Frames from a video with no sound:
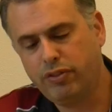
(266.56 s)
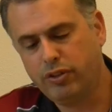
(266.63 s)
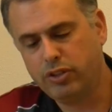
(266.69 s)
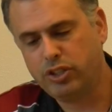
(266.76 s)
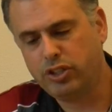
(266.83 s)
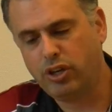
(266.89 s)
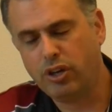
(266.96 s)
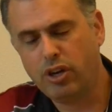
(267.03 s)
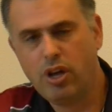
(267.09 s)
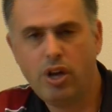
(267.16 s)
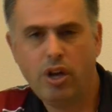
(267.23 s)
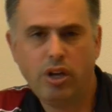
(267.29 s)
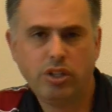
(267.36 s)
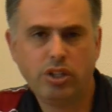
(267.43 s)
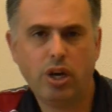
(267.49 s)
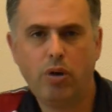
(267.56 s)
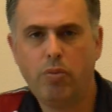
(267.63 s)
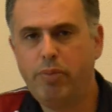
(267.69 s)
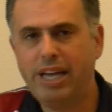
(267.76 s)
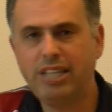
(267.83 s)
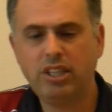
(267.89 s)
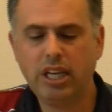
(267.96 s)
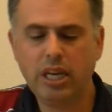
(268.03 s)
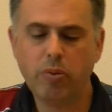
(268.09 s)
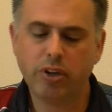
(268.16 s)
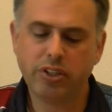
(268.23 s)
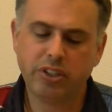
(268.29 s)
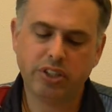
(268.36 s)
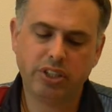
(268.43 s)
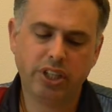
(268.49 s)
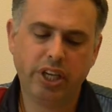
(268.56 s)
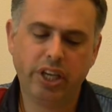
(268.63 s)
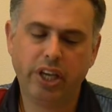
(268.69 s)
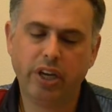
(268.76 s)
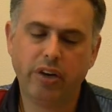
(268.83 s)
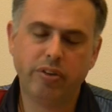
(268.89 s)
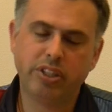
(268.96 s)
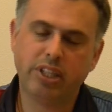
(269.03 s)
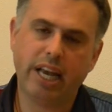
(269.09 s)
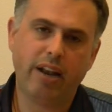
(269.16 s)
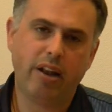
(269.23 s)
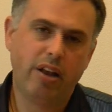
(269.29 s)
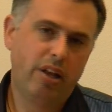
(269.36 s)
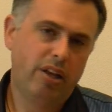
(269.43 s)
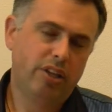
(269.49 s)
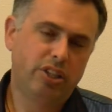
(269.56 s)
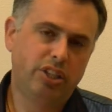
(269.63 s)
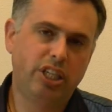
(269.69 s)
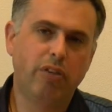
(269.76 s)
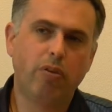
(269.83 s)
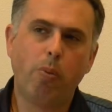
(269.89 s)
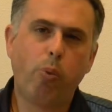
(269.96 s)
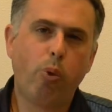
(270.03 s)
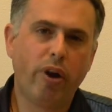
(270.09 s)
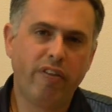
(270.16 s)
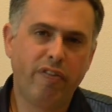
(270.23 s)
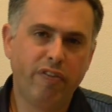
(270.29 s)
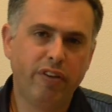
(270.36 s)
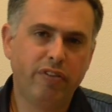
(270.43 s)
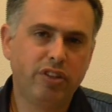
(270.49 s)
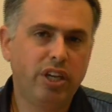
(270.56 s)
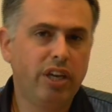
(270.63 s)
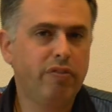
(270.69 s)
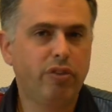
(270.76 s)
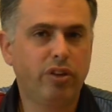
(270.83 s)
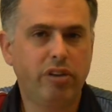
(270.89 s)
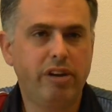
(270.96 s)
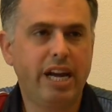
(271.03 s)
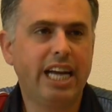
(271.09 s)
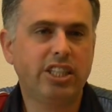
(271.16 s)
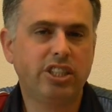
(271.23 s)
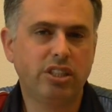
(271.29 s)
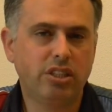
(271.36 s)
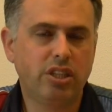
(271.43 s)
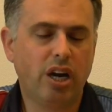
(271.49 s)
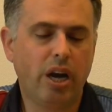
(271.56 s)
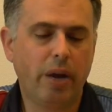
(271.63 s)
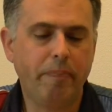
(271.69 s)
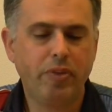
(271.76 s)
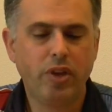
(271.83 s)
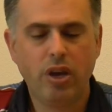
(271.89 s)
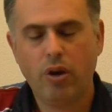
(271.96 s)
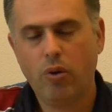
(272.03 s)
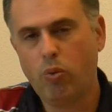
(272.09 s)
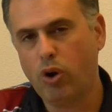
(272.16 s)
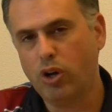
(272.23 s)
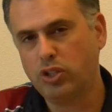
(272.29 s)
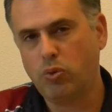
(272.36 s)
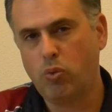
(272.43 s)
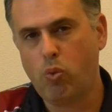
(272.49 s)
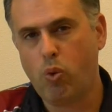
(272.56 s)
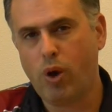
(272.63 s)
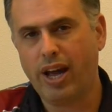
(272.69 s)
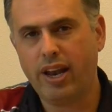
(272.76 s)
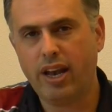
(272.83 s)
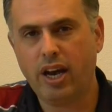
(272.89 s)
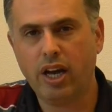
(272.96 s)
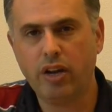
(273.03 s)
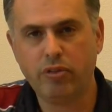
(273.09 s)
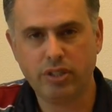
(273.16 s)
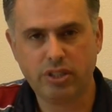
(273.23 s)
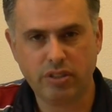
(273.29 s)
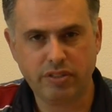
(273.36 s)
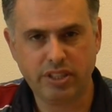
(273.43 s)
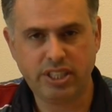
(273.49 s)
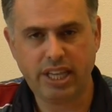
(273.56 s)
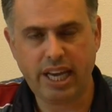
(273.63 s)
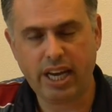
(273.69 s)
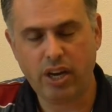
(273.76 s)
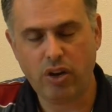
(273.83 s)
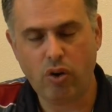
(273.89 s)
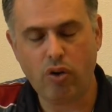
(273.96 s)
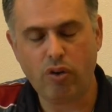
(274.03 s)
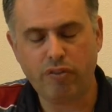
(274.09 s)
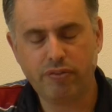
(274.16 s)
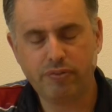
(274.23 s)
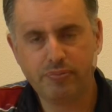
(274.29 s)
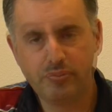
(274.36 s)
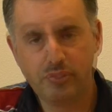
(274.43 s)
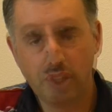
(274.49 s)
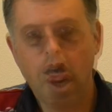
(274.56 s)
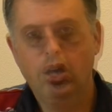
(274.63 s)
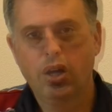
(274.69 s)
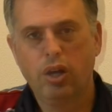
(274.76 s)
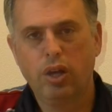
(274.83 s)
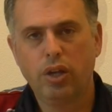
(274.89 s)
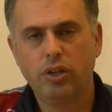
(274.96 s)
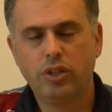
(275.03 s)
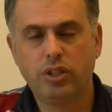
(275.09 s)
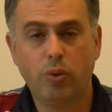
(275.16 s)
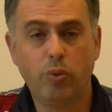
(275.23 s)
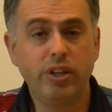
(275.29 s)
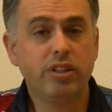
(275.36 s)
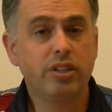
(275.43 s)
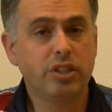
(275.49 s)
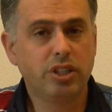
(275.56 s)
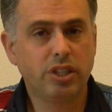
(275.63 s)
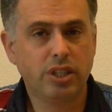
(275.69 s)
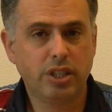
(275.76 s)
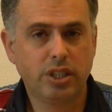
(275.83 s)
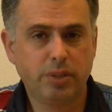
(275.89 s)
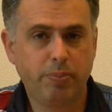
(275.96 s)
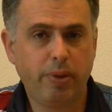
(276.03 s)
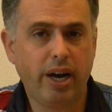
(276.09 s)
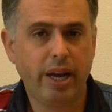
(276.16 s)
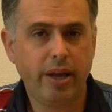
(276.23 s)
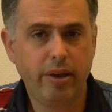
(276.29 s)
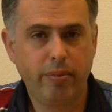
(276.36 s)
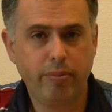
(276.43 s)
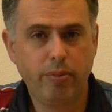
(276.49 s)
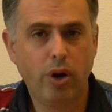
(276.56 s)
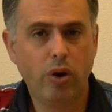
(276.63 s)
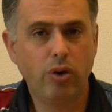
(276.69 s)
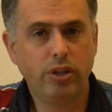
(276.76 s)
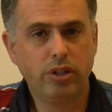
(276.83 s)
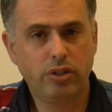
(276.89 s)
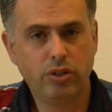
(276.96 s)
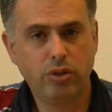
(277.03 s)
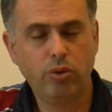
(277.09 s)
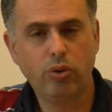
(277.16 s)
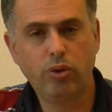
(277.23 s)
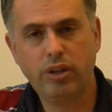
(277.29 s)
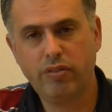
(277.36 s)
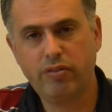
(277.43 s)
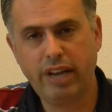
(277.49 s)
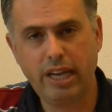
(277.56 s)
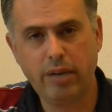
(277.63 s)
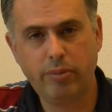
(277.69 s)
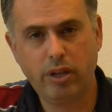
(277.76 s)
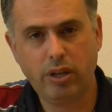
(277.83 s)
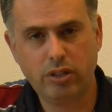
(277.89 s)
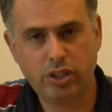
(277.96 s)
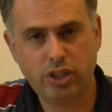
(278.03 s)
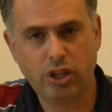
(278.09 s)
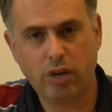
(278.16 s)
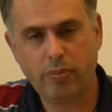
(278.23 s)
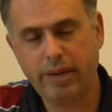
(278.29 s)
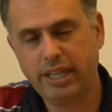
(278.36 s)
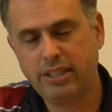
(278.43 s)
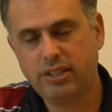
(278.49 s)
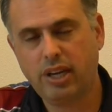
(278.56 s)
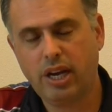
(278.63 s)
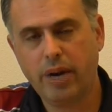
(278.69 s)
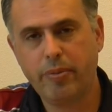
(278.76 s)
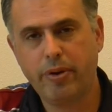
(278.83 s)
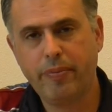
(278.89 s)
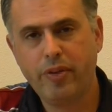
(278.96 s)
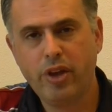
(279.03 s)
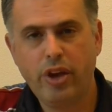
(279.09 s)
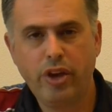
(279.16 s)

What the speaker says: first shot. So basically what you're seeing here is that 0.15 for the reaction time was 1/100th of a second off. So with this Spy Mode tool available on the SHOTMAXX timer,